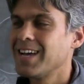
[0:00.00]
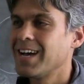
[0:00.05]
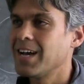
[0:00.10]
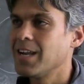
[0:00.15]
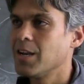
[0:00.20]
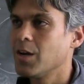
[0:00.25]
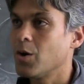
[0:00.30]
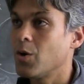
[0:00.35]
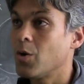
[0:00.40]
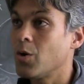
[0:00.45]

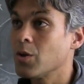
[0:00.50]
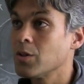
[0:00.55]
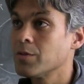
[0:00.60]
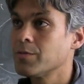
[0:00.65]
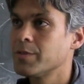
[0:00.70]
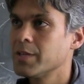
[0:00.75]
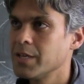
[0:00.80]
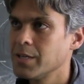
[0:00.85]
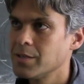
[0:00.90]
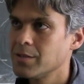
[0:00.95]
And all
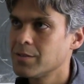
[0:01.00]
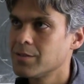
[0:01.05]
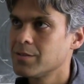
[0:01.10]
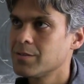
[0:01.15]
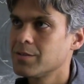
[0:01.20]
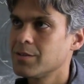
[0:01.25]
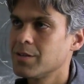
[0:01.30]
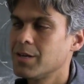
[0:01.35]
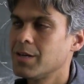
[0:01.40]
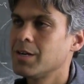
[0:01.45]
of
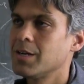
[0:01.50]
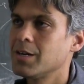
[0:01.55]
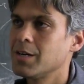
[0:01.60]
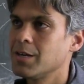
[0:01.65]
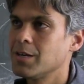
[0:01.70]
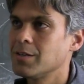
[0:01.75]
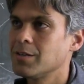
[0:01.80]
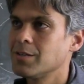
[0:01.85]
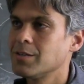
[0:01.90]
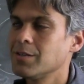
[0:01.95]
these,
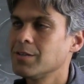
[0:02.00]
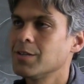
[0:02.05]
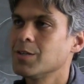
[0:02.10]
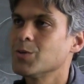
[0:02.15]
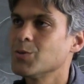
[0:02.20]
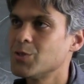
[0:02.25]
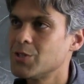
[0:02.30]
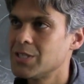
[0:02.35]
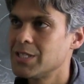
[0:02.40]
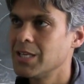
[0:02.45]
uh, you
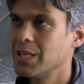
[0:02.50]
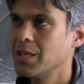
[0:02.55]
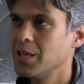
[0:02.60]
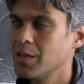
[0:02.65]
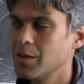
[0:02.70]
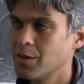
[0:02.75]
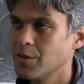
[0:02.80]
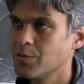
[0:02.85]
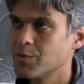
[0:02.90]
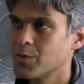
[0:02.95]
know,
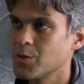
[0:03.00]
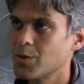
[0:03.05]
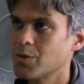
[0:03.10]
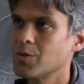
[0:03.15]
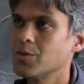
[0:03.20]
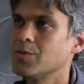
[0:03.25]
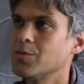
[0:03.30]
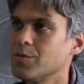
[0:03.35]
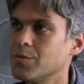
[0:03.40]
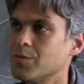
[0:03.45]
sea of sort
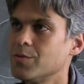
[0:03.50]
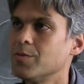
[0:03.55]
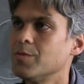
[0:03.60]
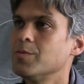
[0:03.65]
of,